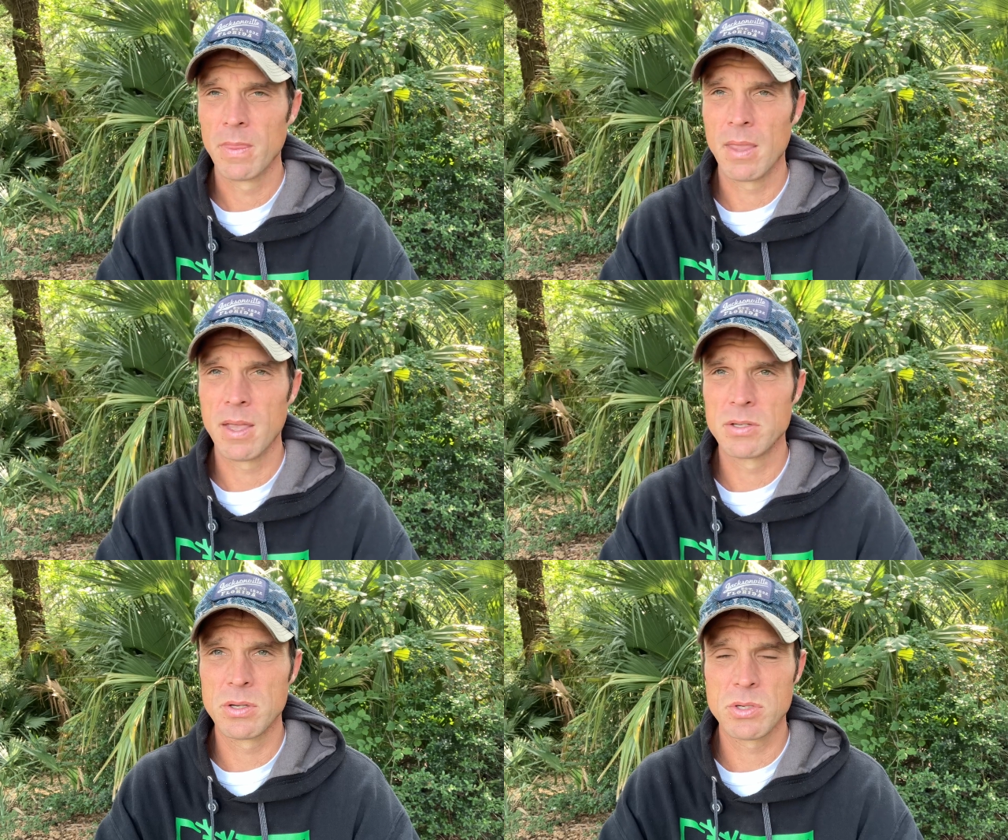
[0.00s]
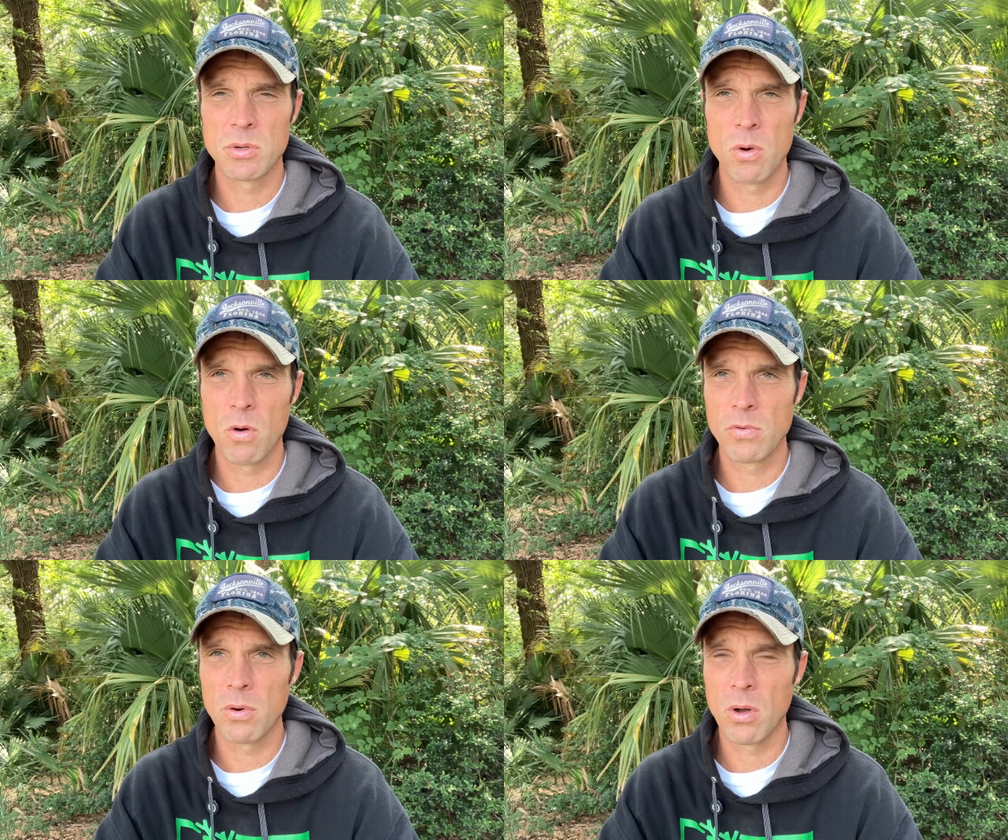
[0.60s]
and just your
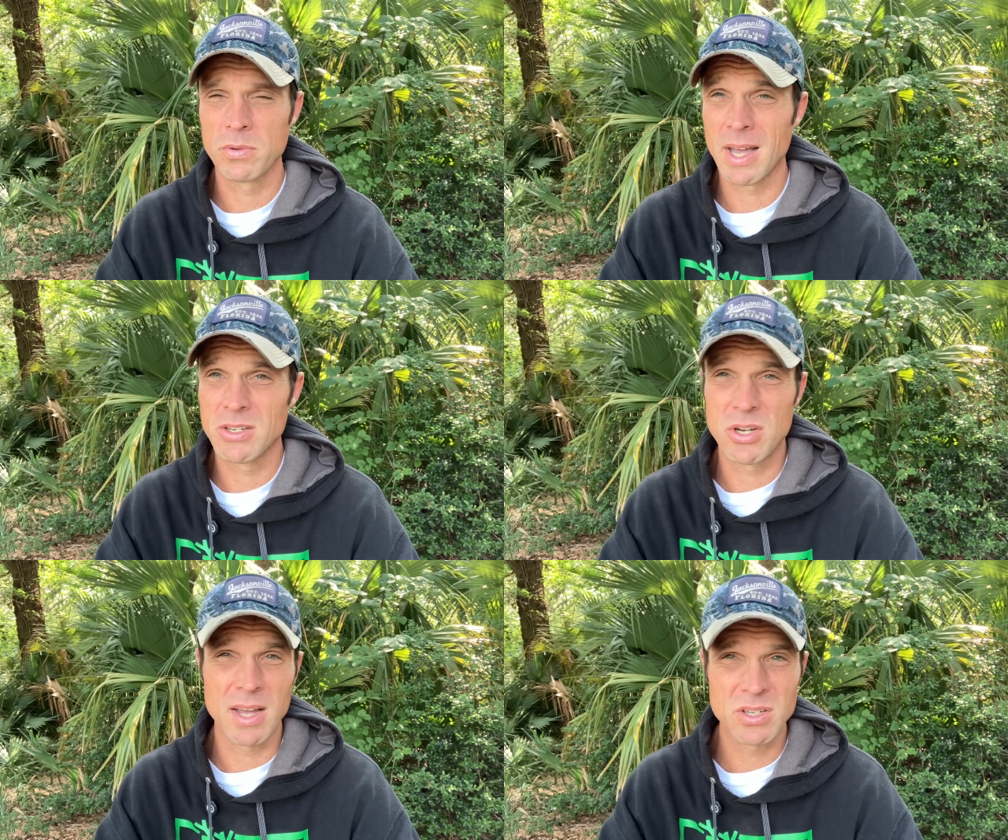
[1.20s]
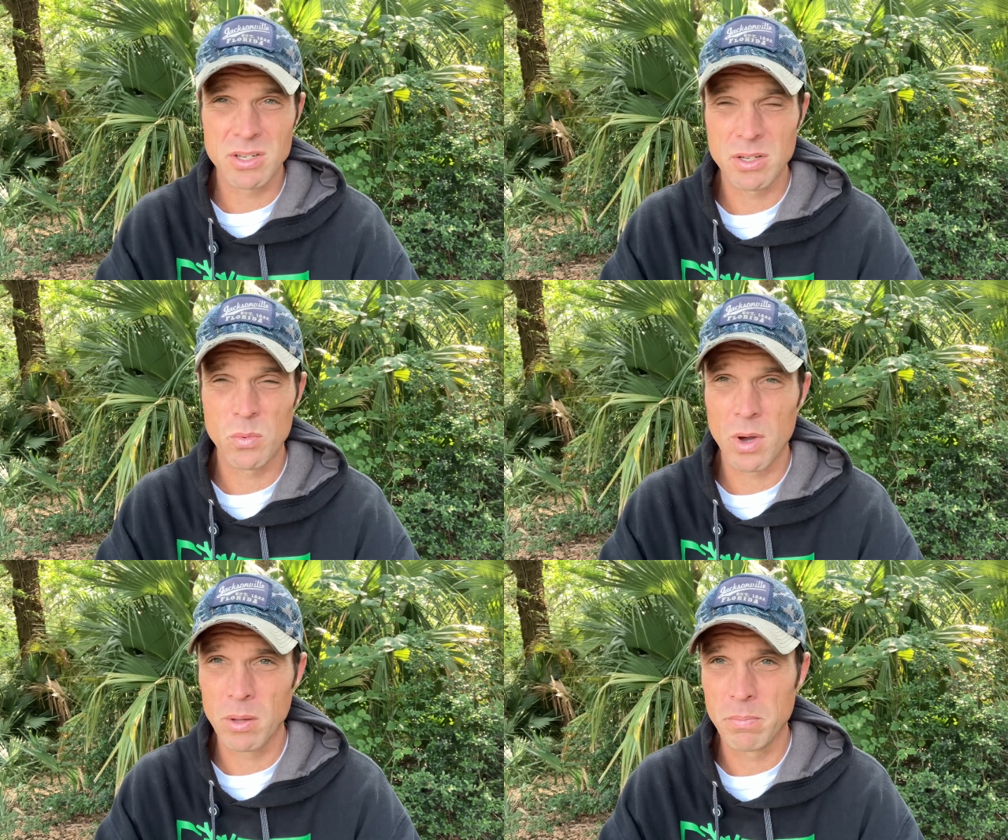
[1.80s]
overall digestion
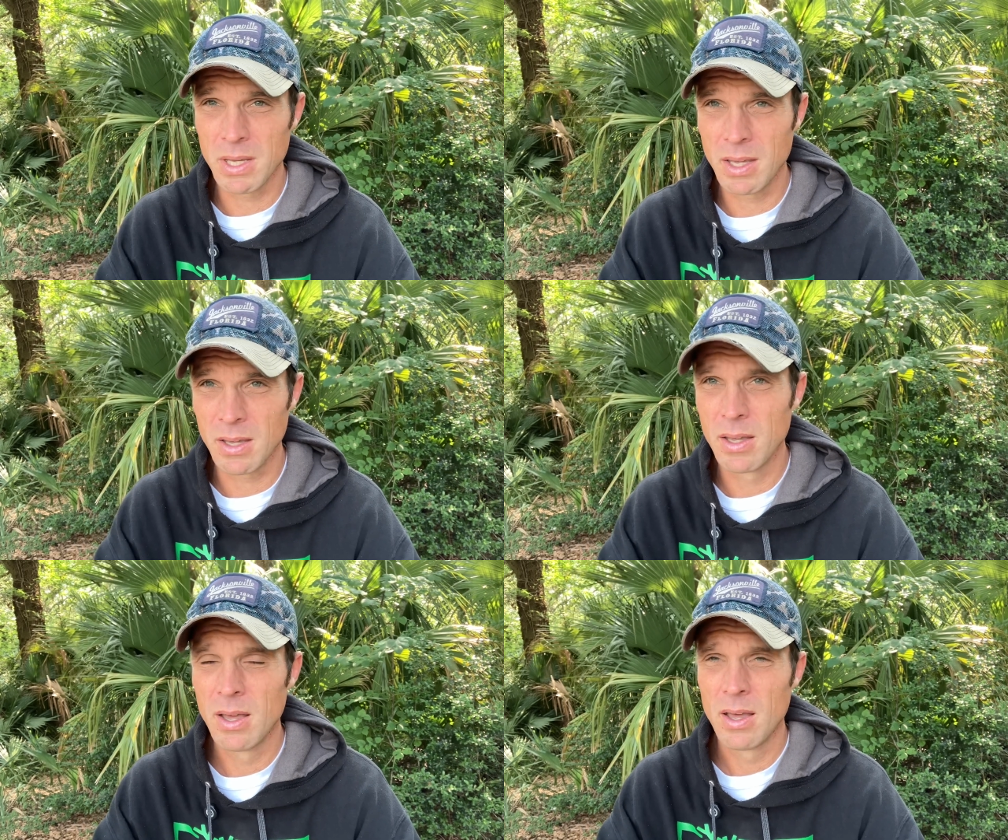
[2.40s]
and well being.